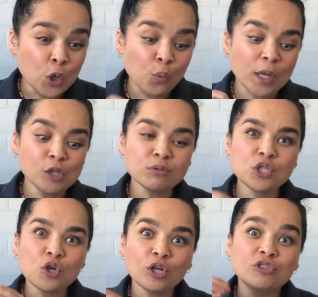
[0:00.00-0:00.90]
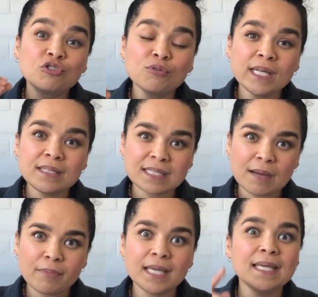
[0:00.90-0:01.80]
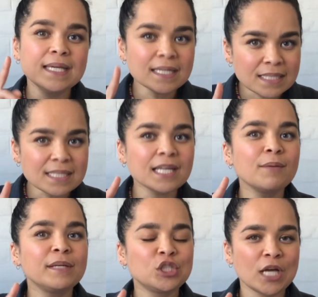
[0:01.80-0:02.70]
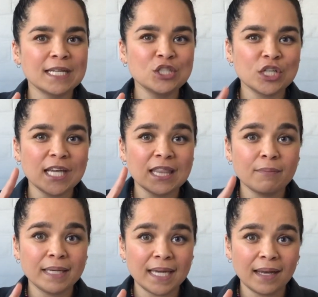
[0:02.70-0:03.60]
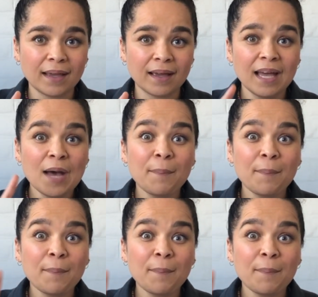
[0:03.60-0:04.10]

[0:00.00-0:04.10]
When you start doing something, yes, it's going to be challenging in the beginning.